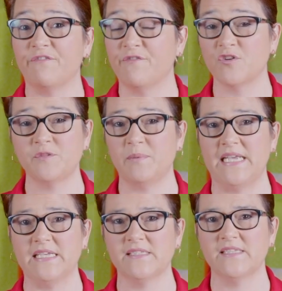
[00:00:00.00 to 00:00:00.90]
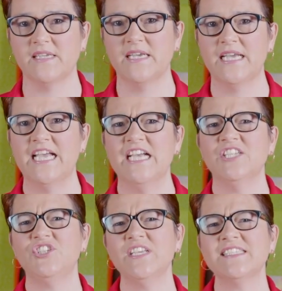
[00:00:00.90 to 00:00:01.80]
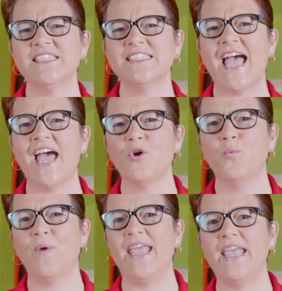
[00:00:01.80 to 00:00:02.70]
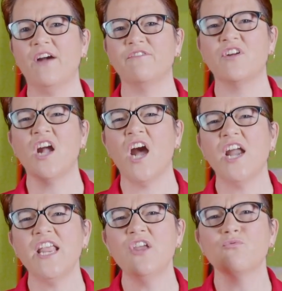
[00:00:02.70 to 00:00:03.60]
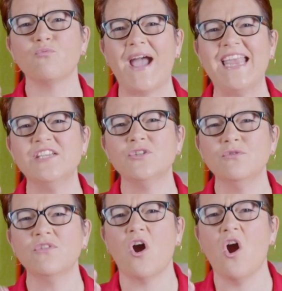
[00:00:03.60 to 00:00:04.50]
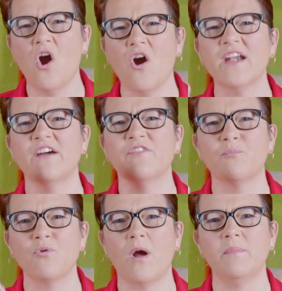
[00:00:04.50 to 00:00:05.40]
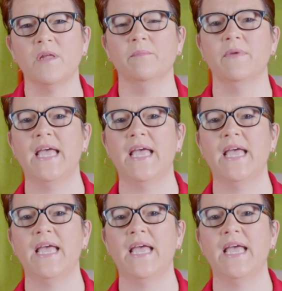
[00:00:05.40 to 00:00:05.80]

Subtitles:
the first place. Jesus had a way of cutting right to the heart of a problem.